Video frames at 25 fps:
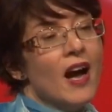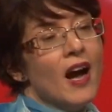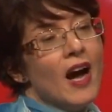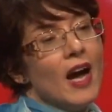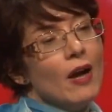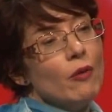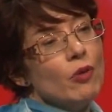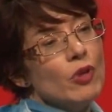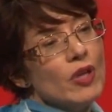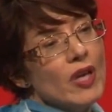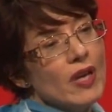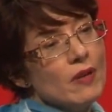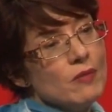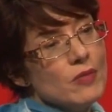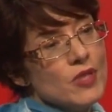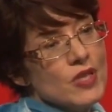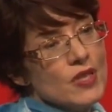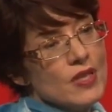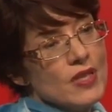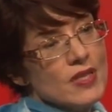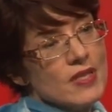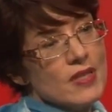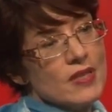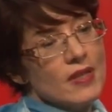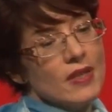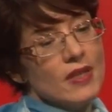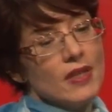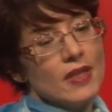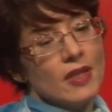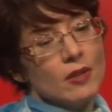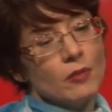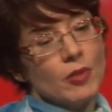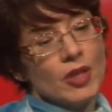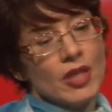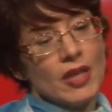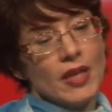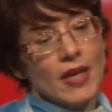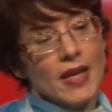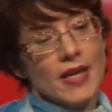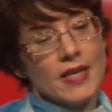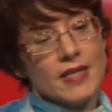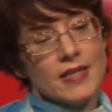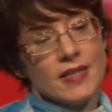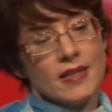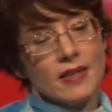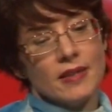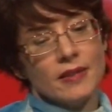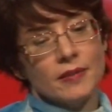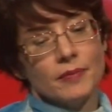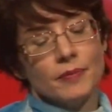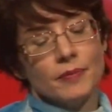I will come to this a little bit later.